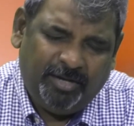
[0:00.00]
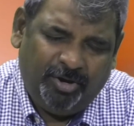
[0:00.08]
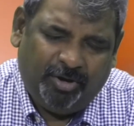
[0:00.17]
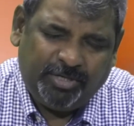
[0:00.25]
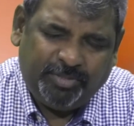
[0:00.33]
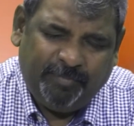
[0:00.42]

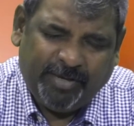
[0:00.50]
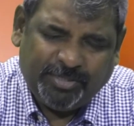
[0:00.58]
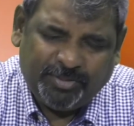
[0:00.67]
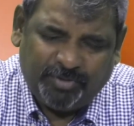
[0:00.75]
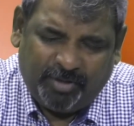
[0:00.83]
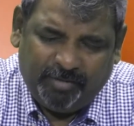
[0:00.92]
Lord, we are
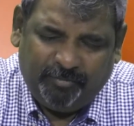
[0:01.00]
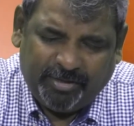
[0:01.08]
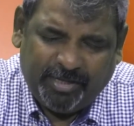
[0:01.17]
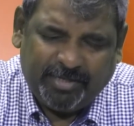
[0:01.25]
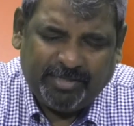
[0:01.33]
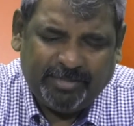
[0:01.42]
sorry for
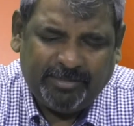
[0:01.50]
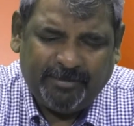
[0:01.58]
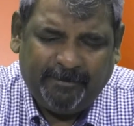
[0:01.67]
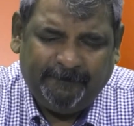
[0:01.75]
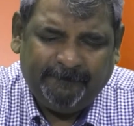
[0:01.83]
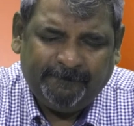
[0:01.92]
that.
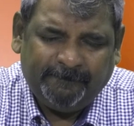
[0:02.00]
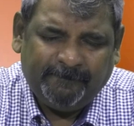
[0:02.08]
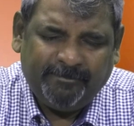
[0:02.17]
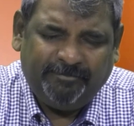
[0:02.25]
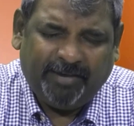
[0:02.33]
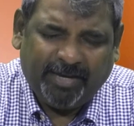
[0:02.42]

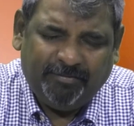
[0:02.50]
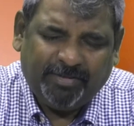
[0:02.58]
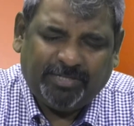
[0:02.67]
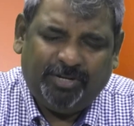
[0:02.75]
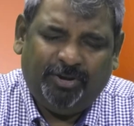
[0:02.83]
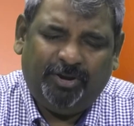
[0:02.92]
Forgive
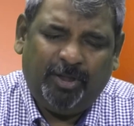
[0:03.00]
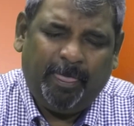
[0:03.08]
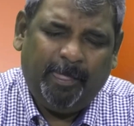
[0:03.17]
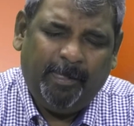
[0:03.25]
us, Lord.